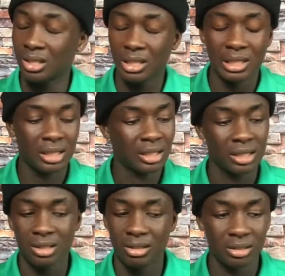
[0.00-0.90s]
ah
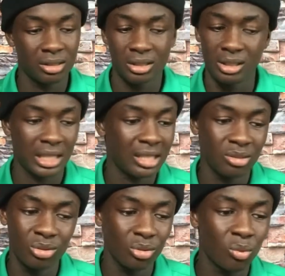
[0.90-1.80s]
God, I
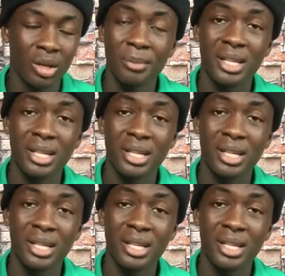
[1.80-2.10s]
don't know what I'm